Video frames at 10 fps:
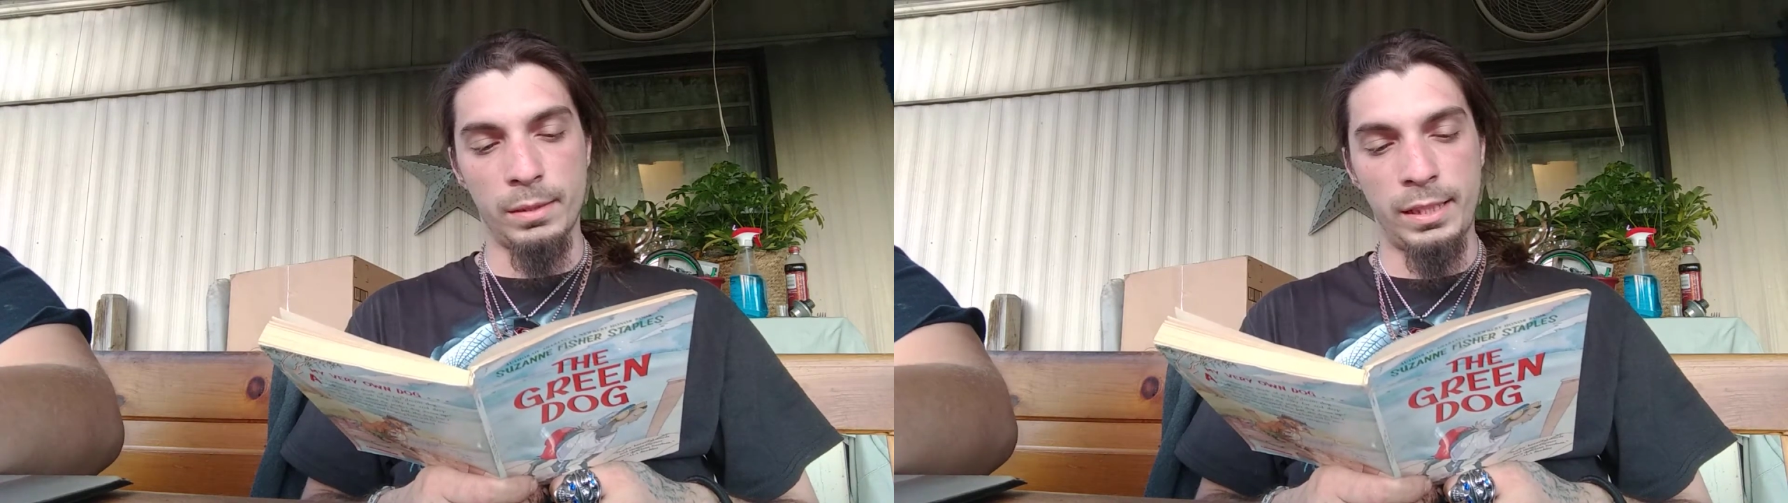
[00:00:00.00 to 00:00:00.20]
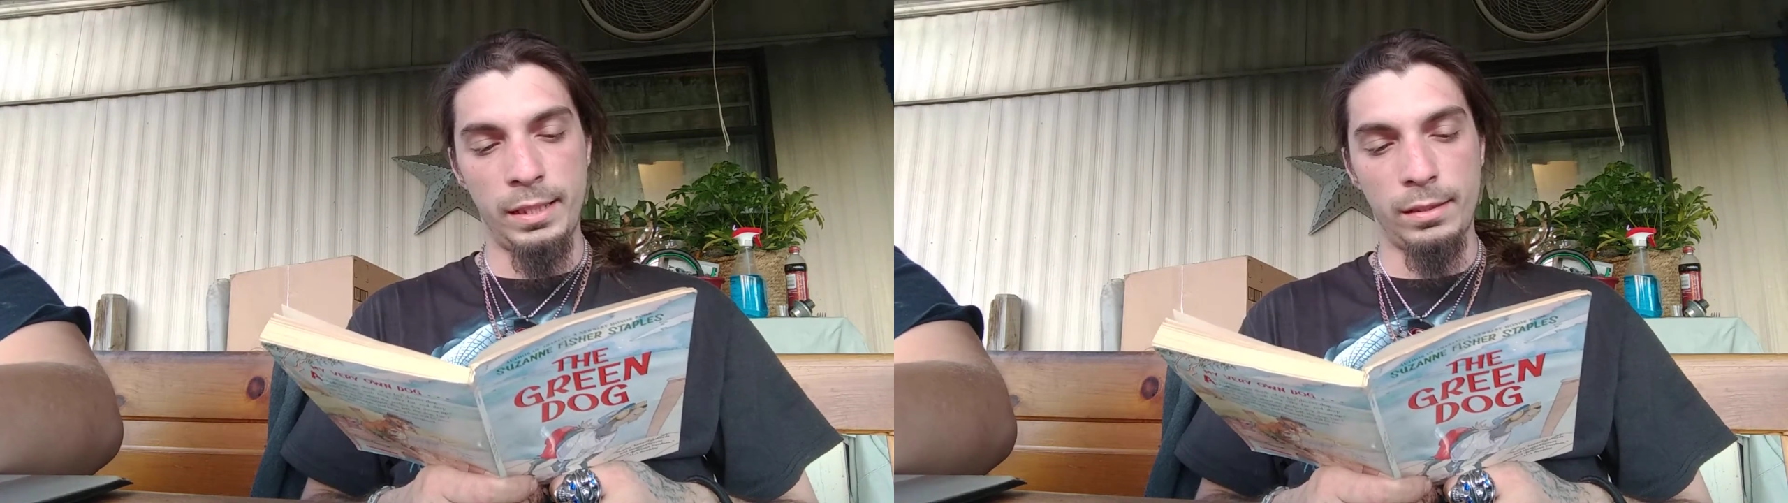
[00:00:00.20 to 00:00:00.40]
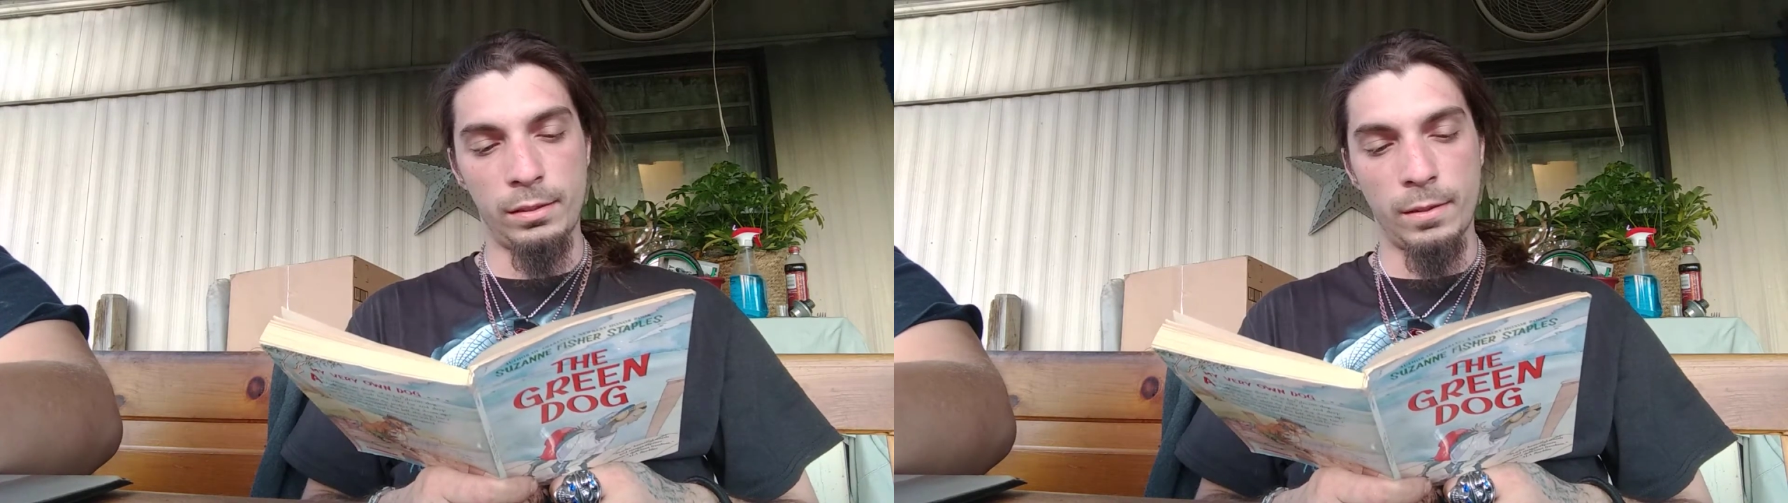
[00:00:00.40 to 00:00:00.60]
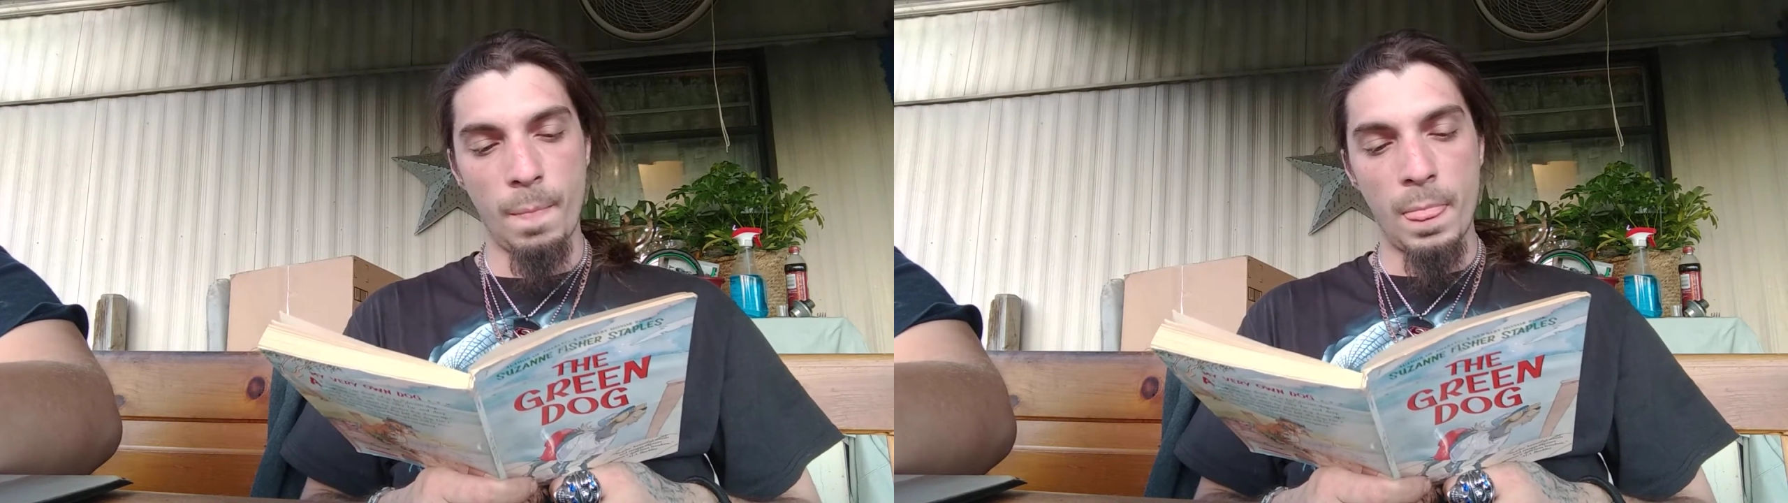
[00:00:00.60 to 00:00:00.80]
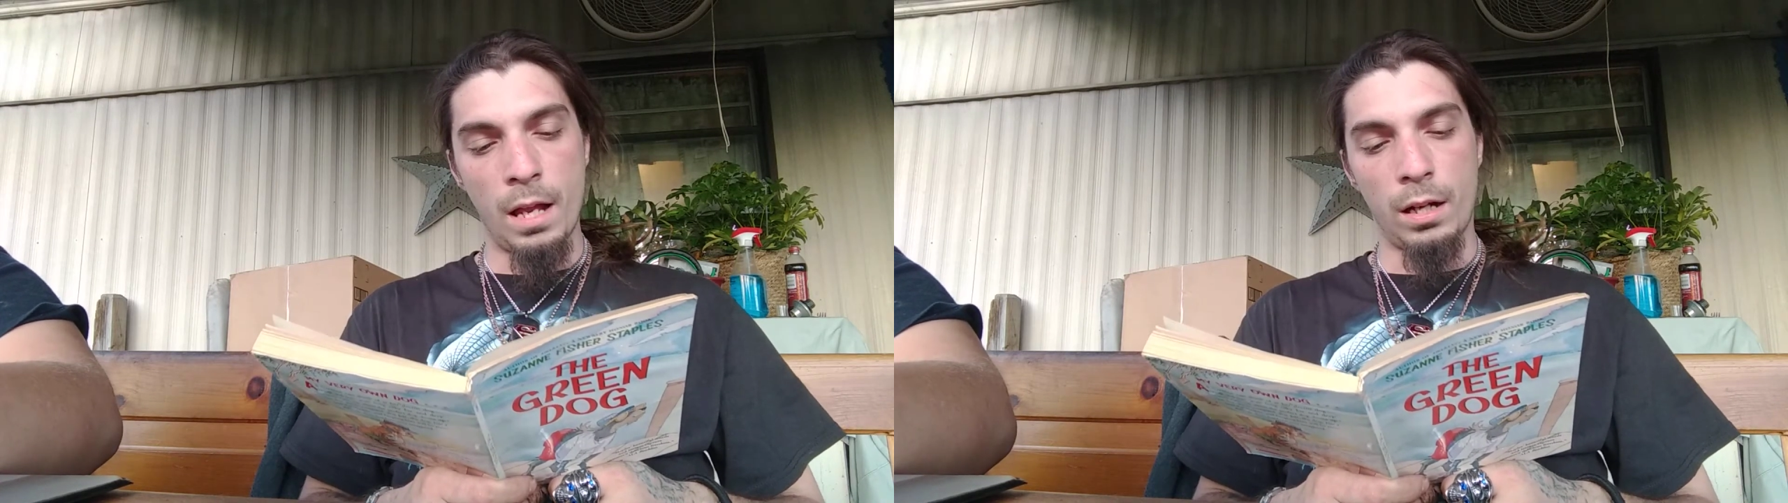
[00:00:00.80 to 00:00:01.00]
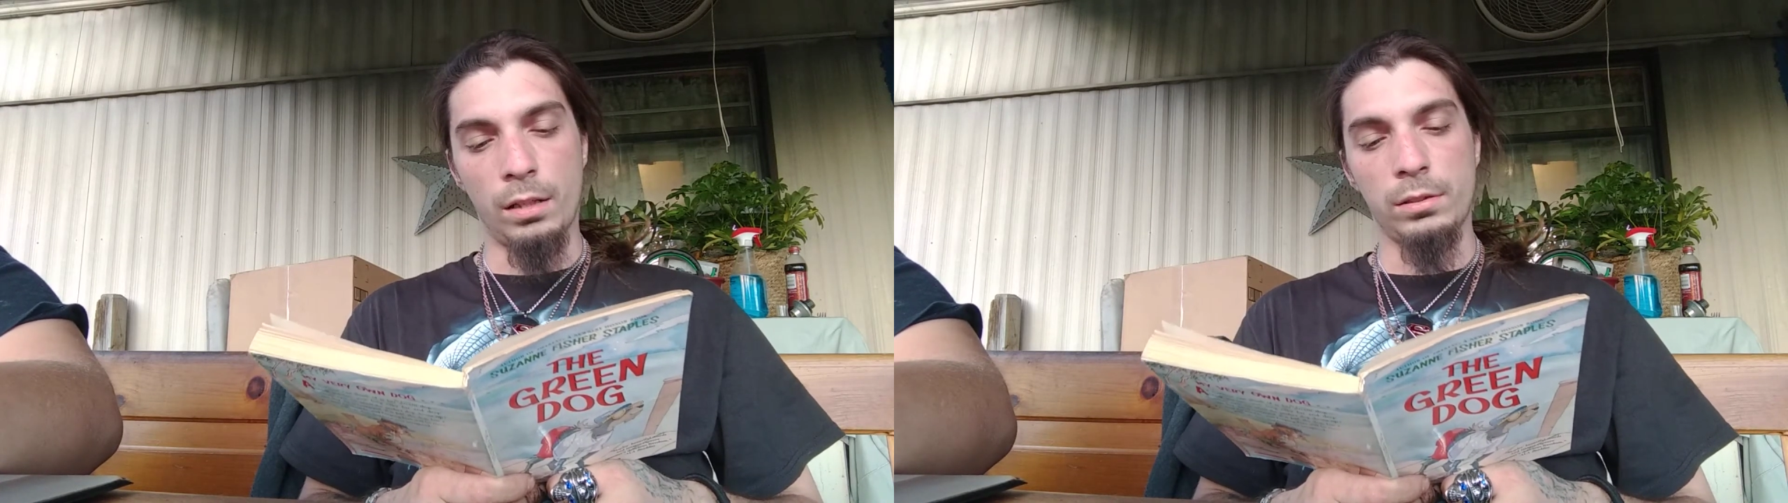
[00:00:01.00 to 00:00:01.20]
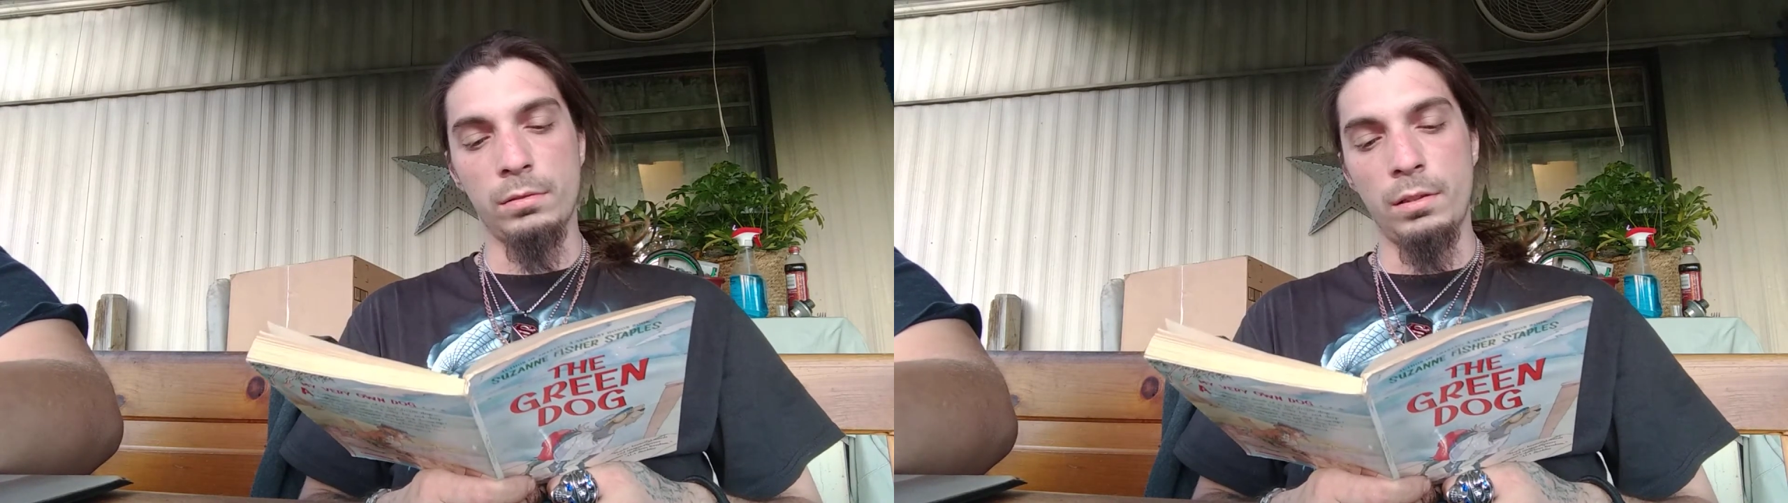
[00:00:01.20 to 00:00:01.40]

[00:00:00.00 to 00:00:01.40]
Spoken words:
Matisse, also